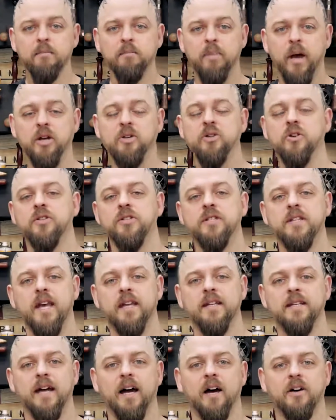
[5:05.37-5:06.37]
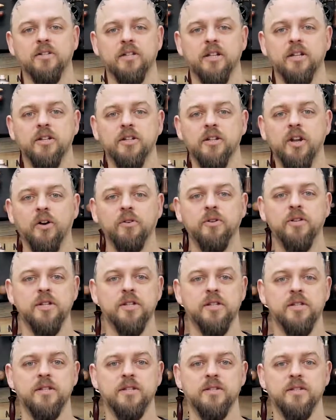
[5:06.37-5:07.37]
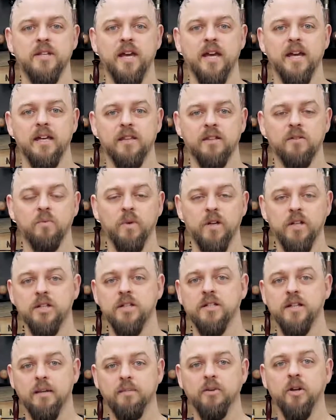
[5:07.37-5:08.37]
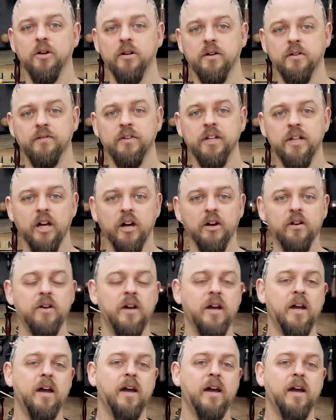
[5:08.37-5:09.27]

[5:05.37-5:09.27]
Patreon sent out a notice saying that we just uploaded a video